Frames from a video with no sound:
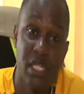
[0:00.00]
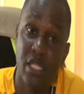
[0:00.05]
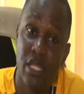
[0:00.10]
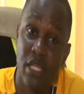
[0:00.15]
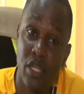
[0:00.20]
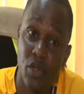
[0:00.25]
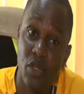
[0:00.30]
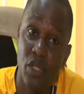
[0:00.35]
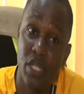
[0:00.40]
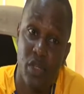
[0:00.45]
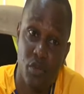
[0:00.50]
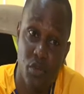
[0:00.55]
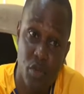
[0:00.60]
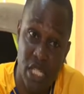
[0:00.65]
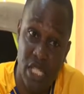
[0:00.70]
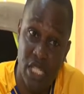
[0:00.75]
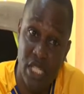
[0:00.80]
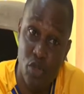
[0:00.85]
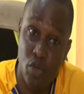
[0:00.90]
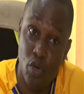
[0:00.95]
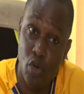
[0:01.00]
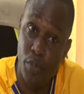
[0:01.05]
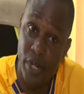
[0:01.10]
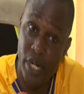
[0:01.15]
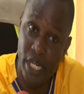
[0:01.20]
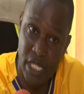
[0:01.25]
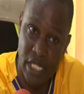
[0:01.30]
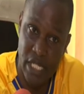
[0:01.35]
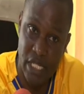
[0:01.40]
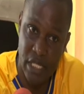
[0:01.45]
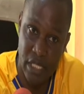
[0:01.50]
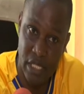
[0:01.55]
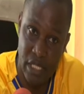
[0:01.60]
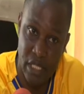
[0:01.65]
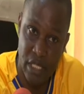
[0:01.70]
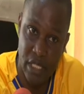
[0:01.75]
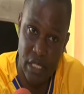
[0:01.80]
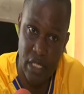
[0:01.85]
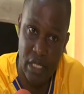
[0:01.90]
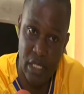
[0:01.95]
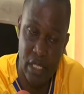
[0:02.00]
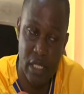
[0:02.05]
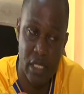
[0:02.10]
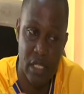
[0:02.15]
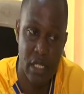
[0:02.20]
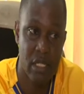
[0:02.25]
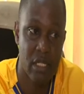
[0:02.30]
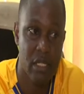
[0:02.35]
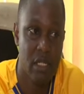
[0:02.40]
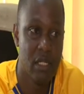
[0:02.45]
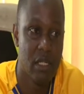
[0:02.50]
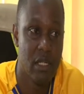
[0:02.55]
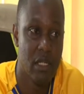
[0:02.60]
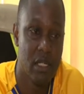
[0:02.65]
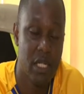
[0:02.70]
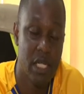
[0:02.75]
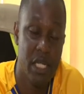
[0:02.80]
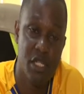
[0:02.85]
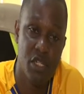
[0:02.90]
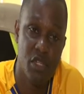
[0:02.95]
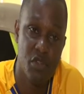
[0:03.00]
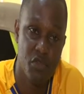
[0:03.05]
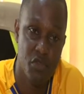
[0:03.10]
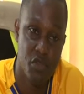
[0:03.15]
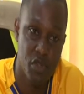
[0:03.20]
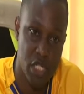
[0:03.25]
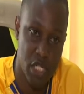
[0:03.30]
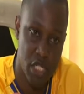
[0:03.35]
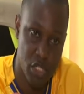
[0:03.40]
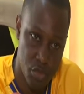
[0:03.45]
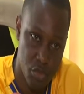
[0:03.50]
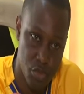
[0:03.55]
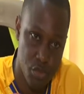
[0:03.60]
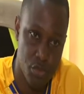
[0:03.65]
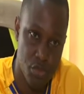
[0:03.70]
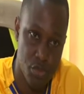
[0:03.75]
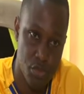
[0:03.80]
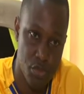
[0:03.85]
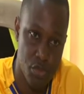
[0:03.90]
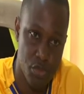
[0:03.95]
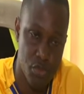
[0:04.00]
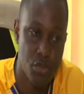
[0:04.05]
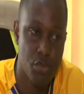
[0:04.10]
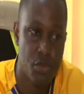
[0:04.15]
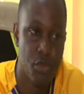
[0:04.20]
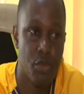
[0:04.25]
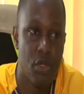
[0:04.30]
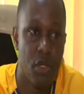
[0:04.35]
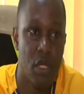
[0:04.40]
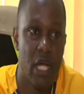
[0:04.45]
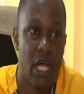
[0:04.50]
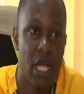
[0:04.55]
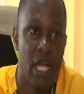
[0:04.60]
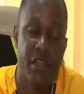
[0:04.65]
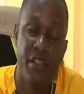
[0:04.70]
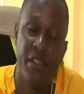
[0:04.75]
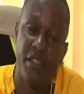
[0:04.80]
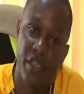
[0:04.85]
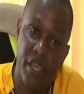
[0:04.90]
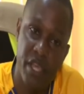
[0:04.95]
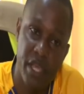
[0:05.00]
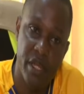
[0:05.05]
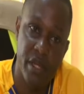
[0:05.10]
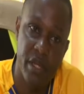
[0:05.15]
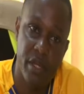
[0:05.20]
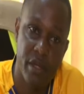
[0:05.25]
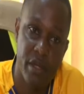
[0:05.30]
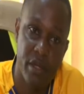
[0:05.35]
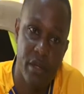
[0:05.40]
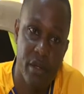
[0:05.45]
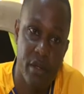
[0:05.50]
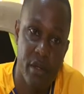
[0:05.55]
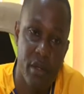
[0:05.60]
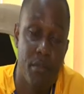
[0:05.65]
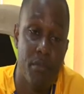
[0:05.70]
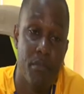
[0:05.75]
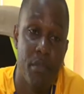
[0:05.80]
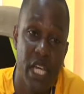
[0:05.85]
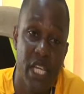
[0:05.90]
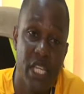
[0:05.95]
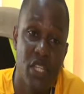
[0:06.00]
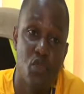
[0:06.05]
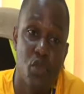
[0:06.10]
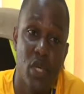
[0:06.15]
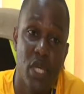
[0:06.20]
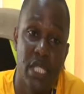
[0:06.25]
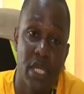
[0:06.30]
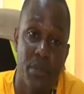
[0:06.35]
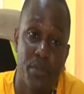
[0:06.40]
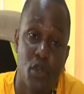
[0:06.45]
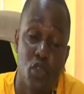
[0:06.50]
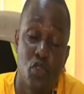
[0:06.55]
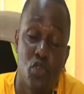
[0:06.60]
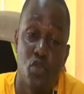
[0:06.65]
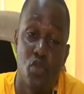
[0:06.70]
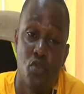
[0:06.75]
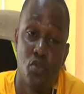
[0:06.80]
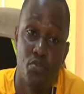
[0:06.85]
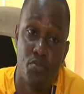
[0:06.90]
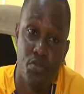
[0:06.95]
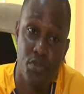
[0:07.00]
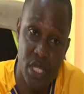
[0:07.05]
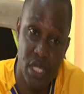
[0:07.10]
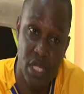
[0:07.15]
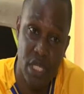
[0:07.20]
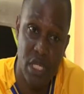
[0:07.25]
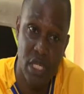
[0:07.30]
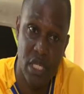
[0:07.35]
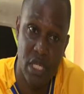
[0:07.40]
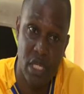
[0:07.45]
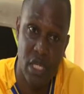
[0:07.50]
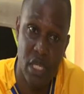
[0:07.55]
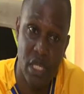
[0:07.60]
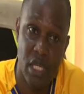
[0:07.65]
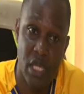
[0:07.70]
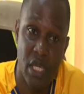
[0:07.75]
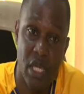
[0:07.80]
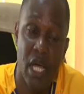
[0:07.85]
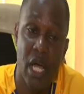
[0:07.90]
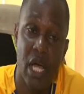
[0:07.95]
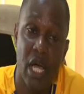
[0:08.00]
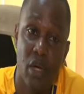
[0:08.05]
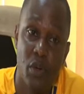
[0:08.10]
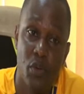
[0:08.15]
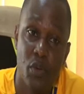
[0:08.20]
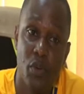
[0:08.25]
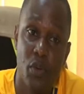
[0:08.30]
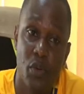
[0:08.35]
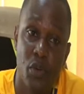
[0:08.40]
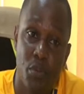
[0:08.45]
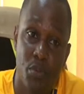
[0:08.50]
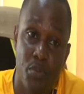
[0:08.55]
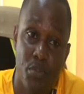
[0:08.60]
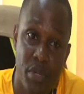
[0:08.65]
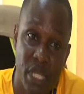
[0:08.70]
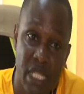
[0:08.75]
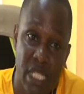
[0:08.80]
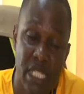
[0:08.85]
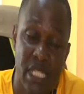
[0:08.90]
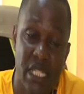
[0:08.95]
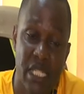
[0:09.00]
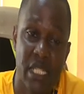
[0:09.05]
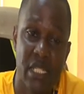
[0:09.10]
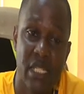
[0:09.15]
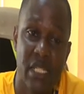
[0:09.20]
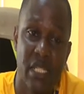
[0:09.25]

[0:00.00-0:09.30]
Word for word: is the law that we are still operating in, 1942. And then markets were supposed to be agro-based.